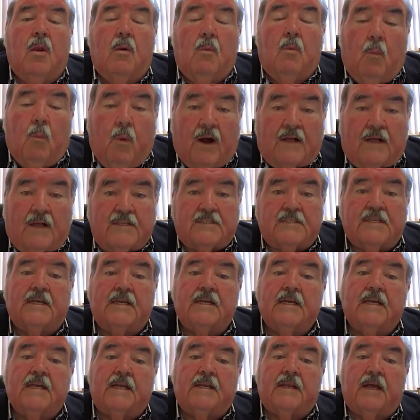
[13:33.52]
once they
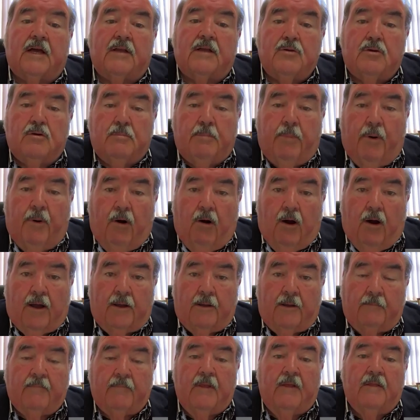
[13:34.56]
get a new
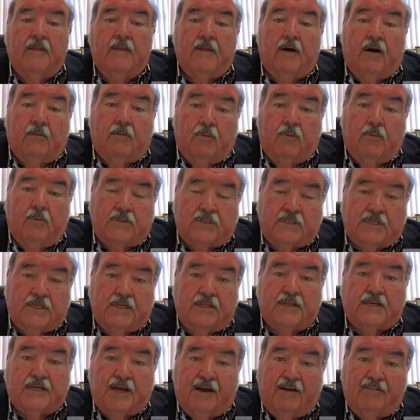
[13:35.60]
buyer, I would see
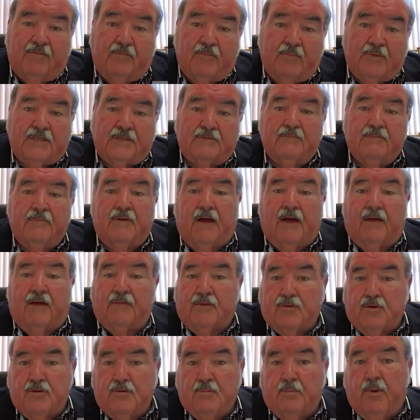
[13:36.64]
the government and the
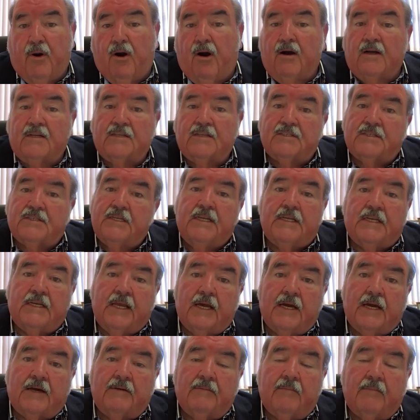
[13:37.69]
new buyer sitting
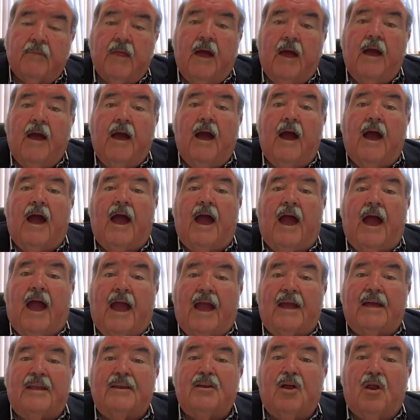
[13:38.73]
down
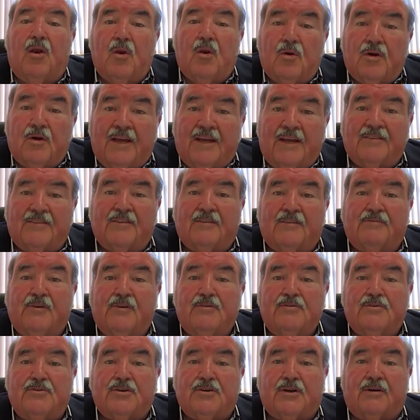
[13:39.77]
and looking at the
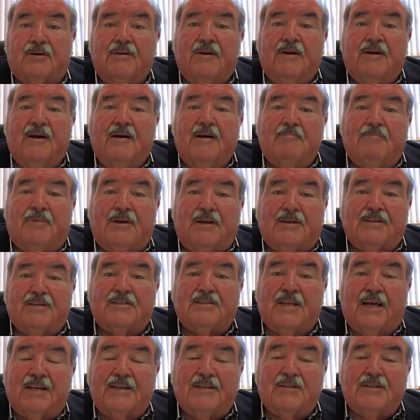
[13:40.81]
future, because
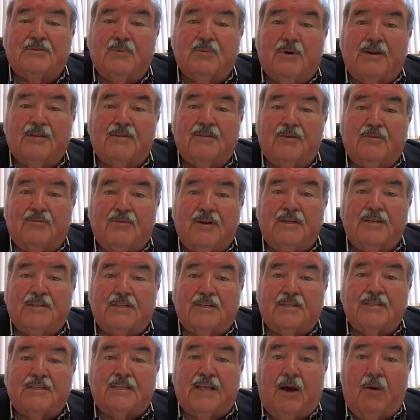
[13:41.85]
that is one of the
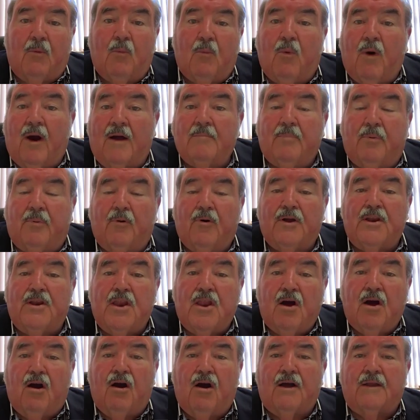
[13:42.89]
reasons that
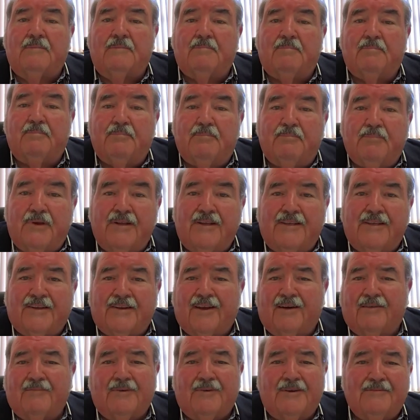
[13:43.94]
1.9 billion,
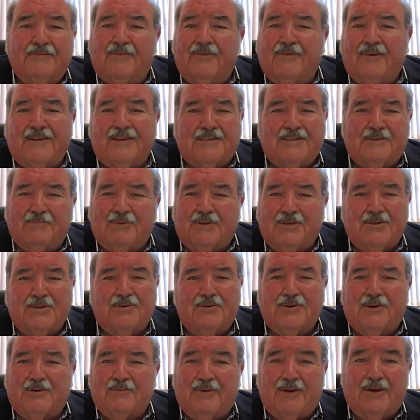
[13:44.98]
I mean, for us to be
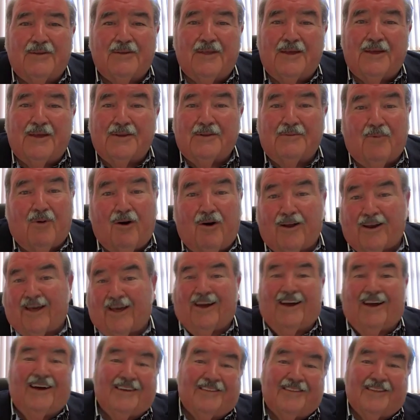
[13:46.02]
talking about that in Whyalla,
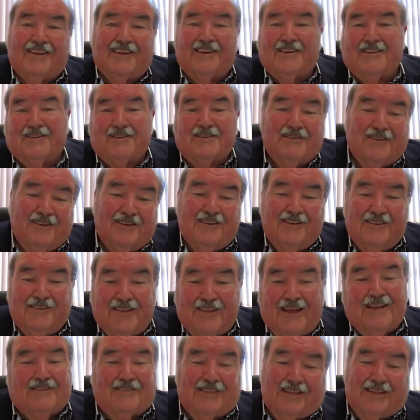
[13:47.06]
hey,
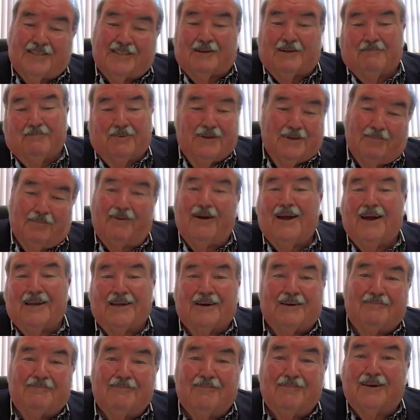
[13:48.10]
that's a big bag
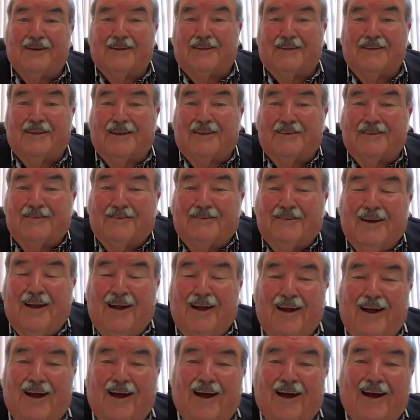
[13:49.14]
of money, Daniel.
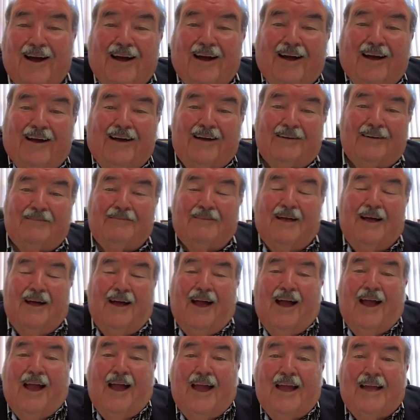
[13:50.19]

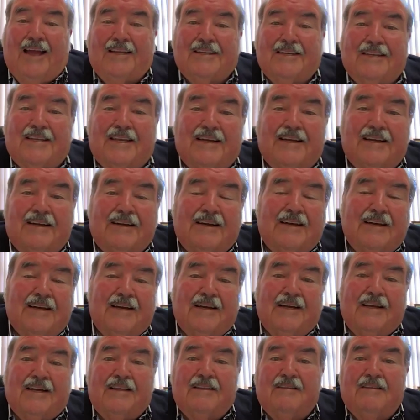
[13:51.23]
And
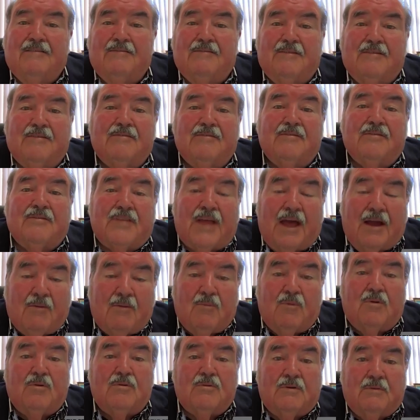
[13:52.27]
that
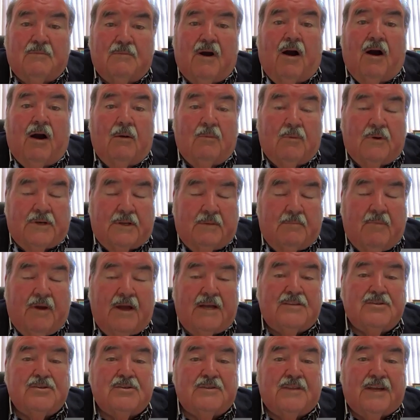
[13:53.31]
will, I would
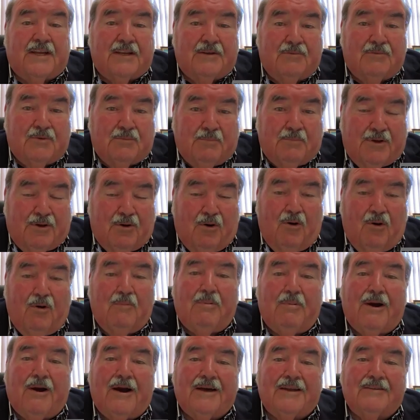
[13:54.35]
imagine that would be all
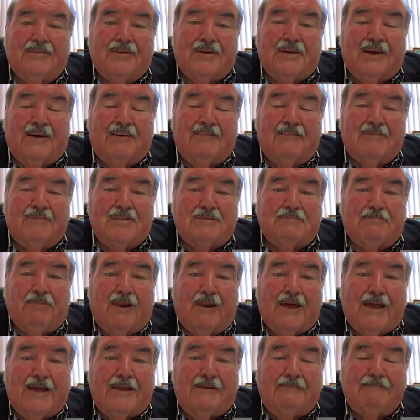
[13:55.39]
part of the government's
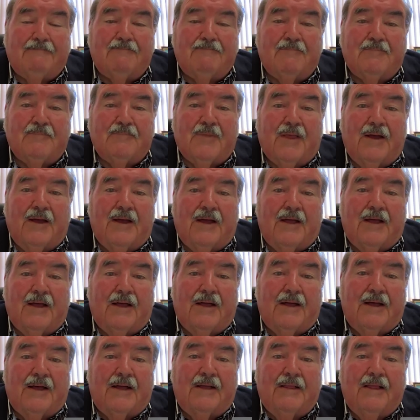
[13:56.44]
plan,
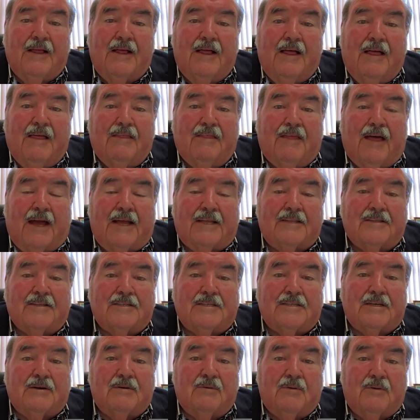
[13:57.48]
that
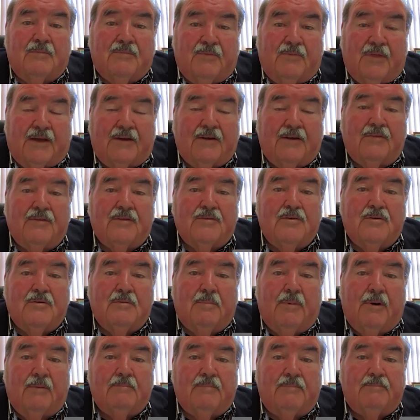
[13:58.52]
they got the new
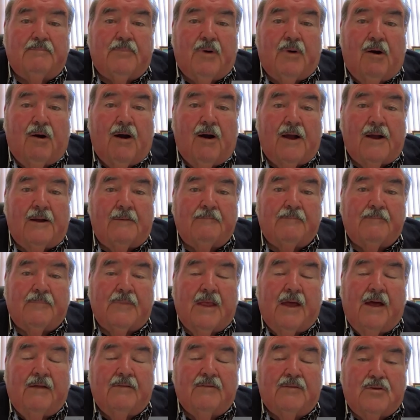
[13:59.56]
buyer,
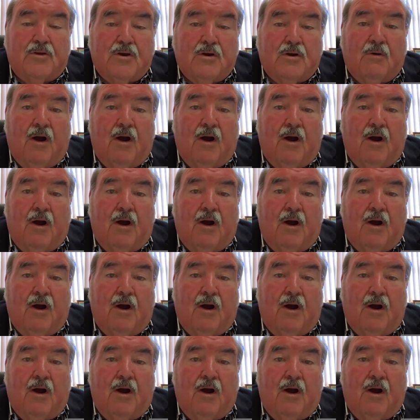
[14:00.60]
new